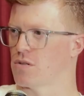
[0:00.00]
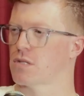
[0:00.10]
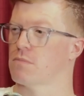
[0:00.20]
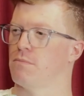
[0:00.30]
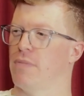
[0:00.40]
it's
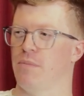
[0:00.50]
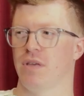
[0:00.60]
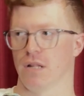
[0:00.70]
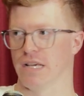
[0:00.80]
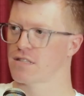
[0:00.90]

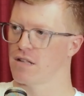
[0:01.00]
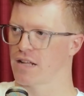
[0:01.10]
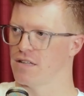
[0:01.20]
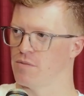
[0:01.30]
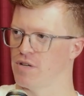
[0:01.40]
maybe less
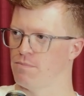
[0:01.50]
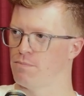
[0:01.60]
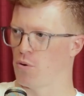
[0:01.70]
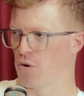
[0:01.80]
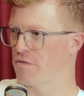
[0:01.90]
likely to be
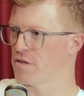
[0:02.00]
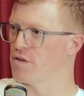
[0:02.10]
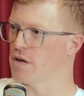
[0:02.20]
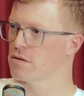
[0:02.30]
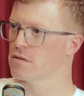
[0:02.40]
pulled off the
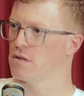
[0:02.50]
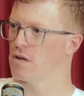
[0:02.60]
field.